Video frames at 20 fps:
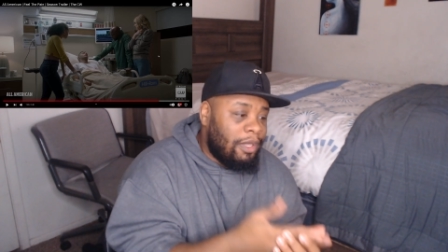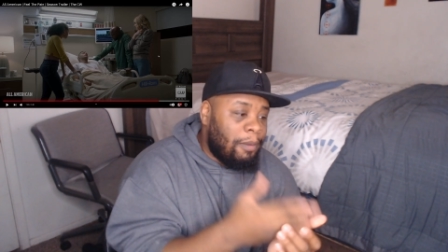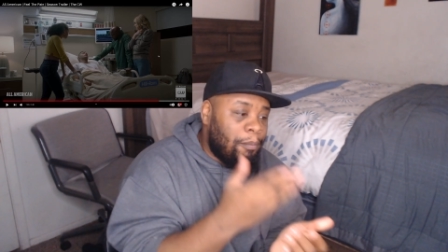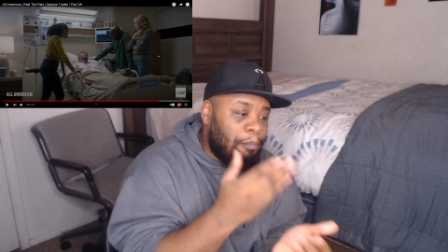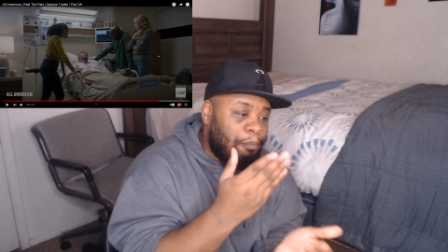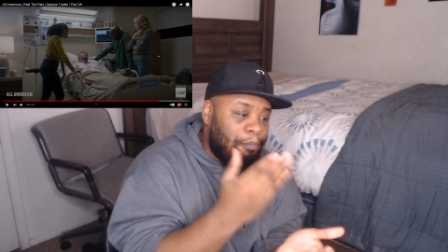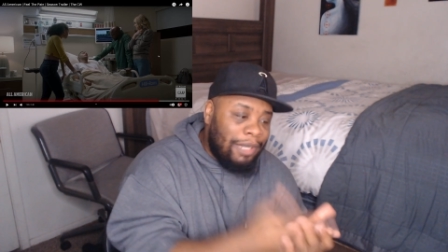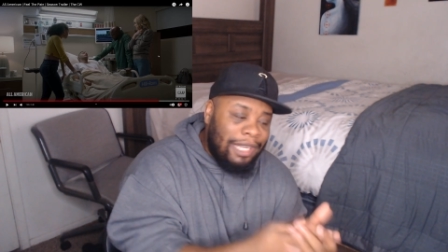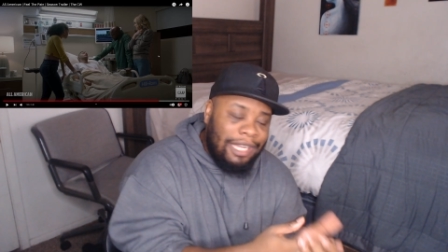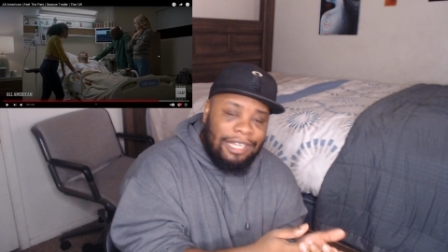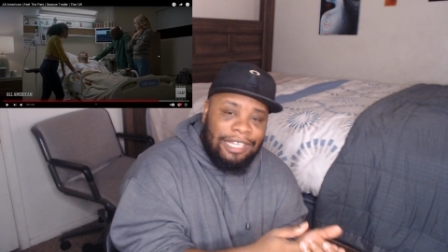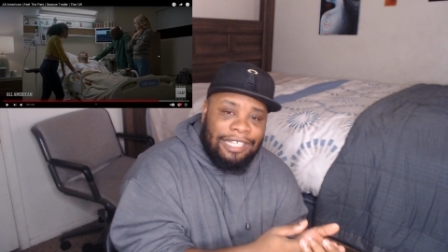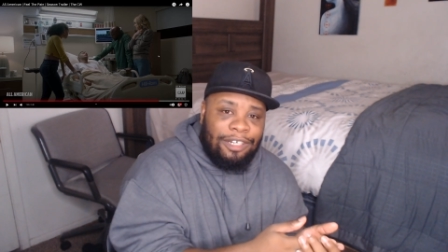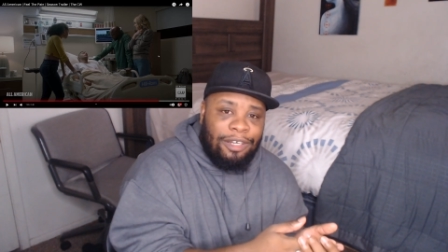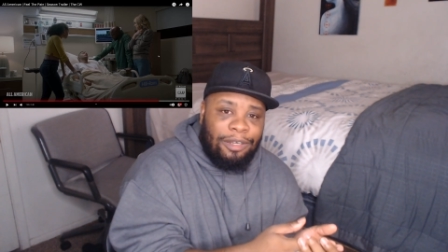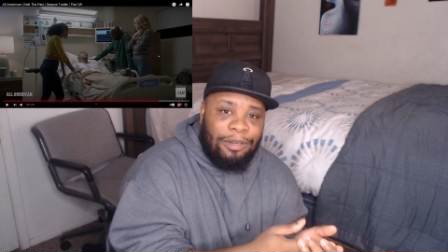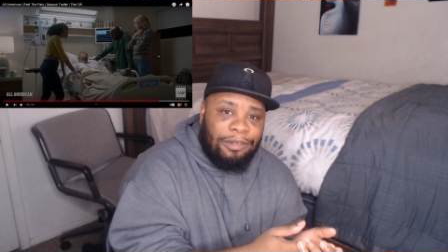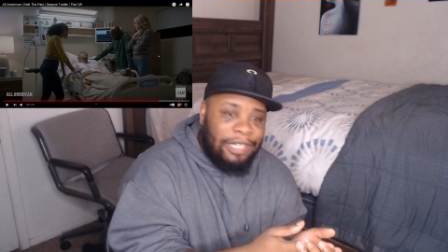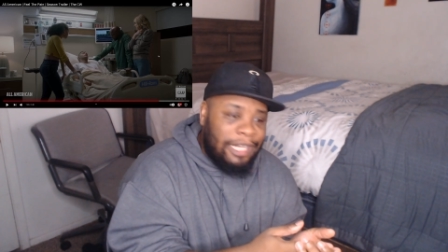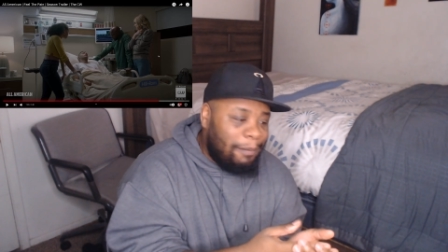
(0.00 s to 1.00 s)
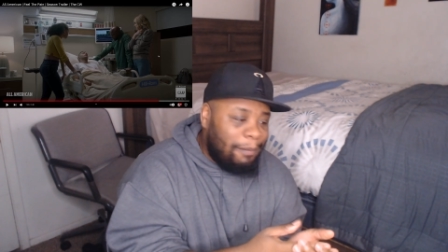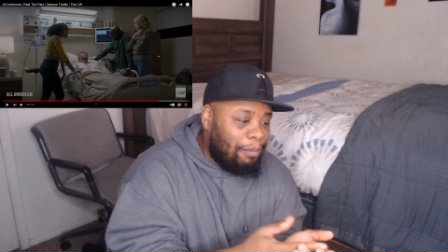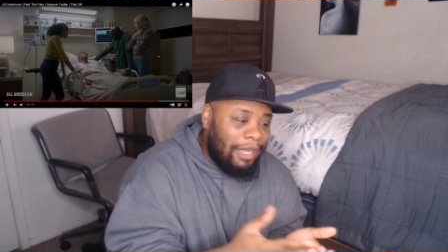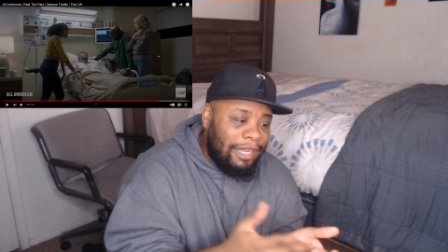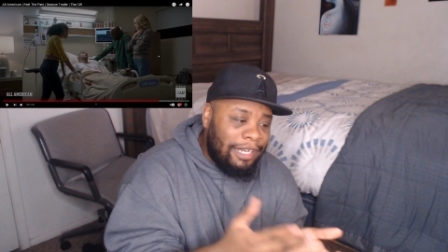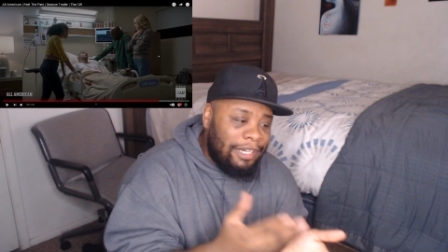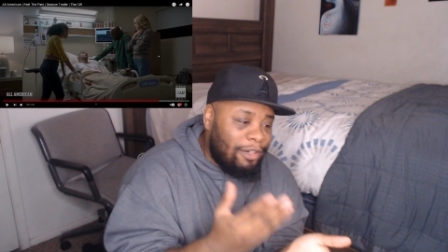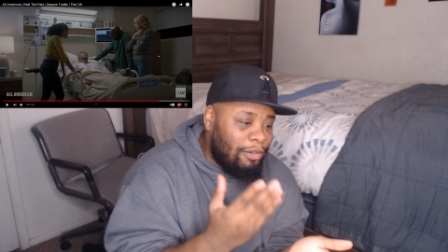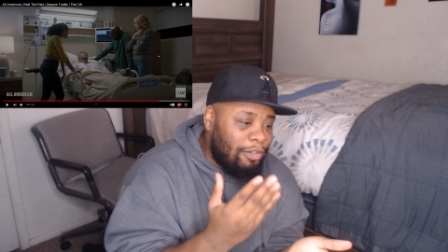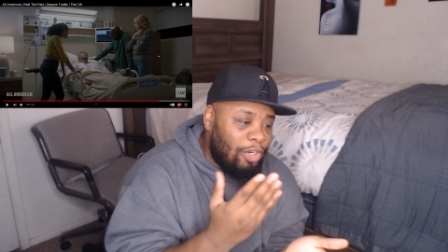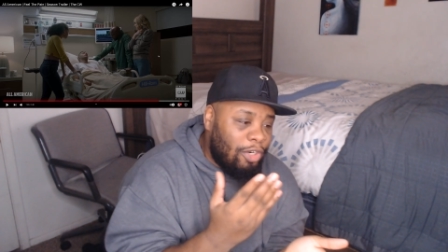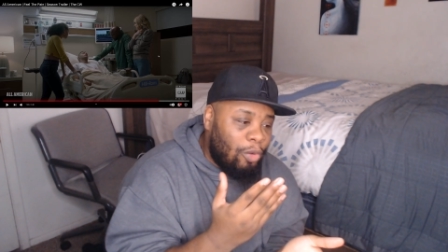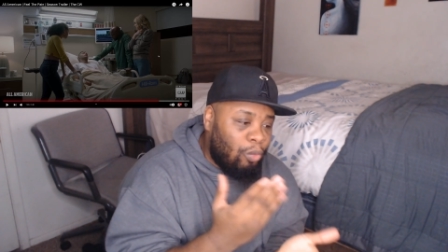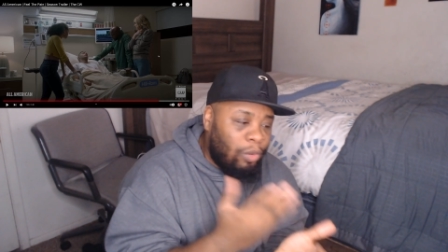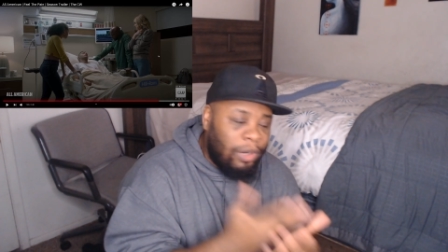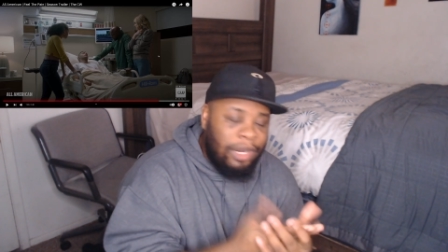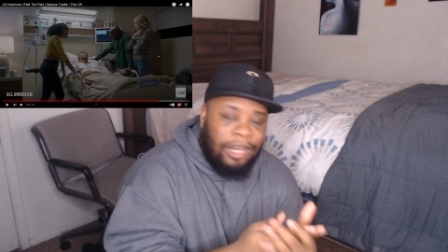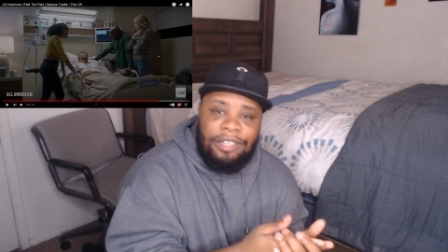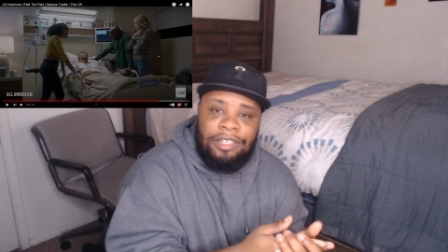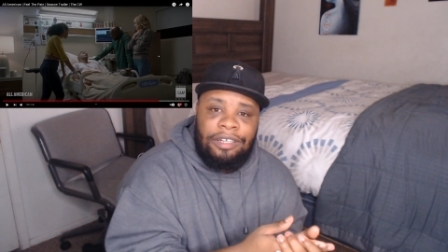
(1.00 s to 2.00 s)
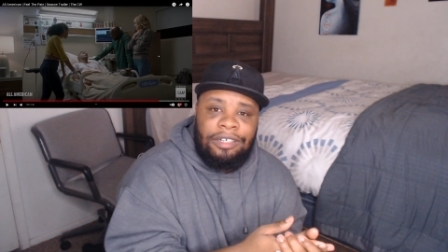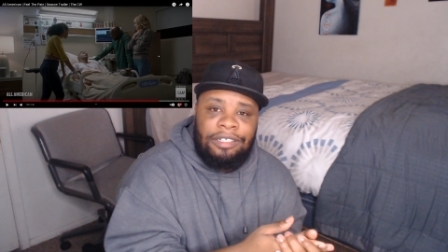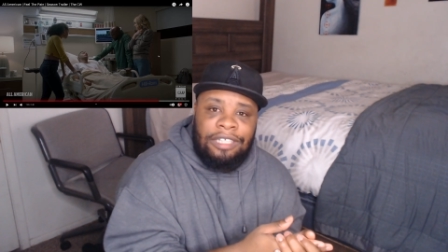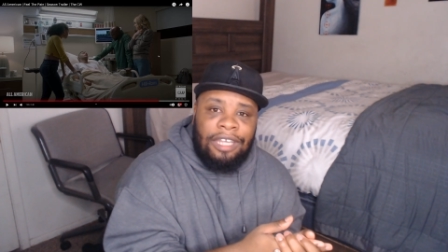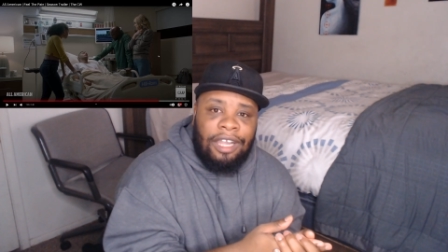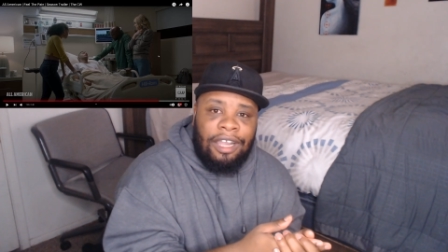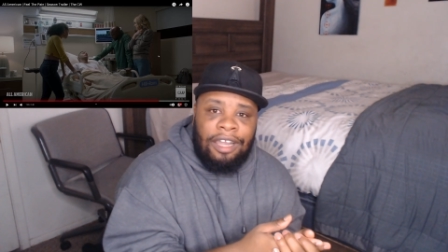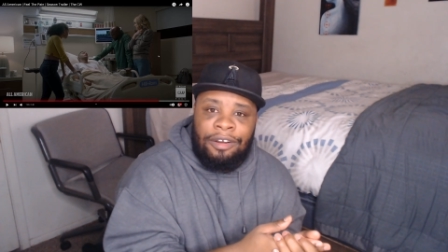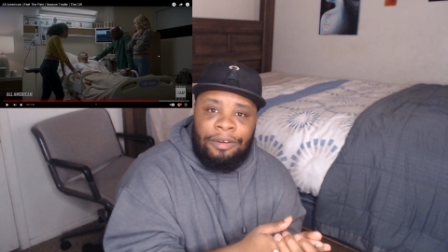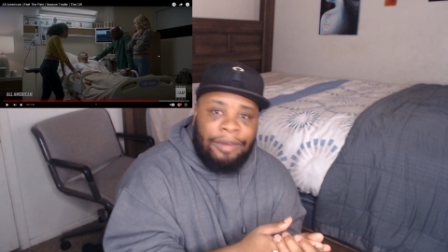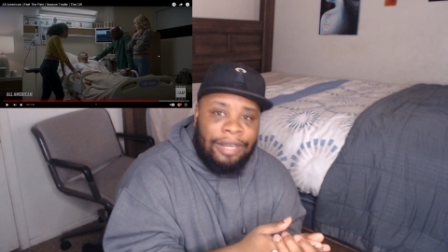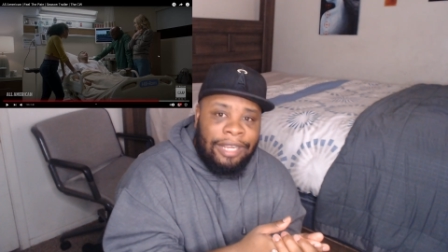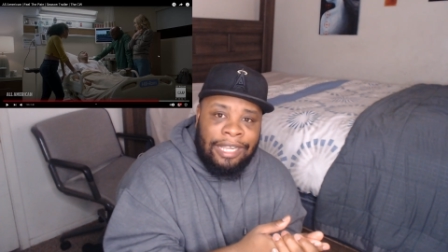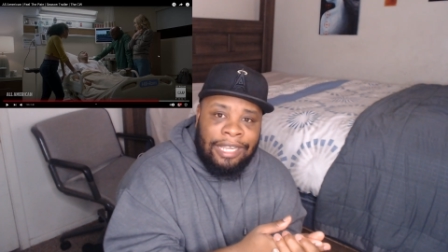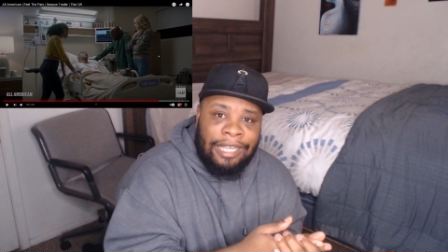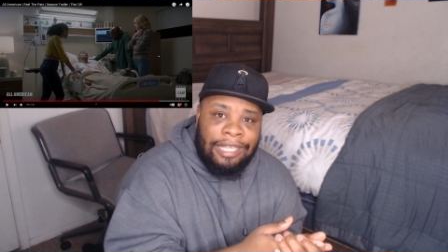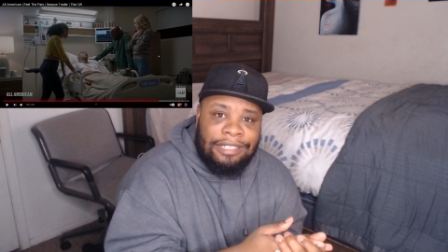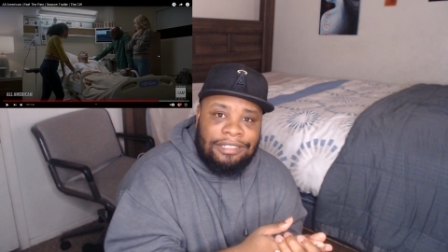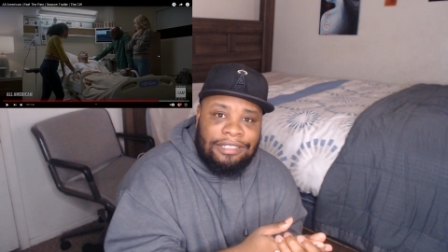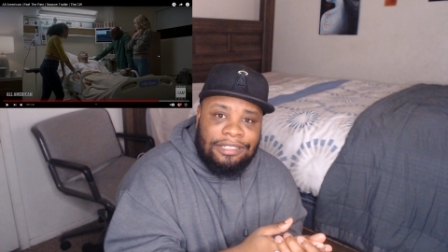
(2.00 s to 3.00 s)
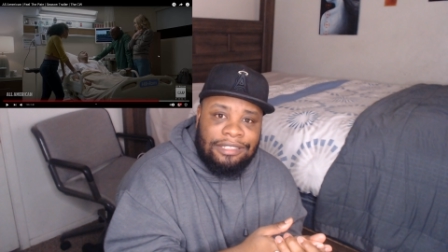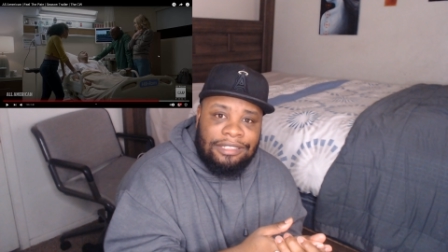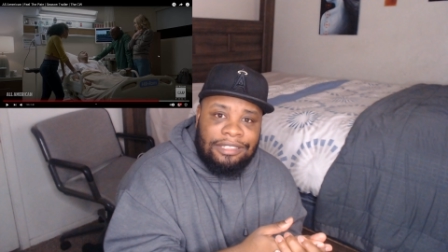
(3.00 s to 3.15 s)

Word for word: Billy don't they probably don't know where their daughter is.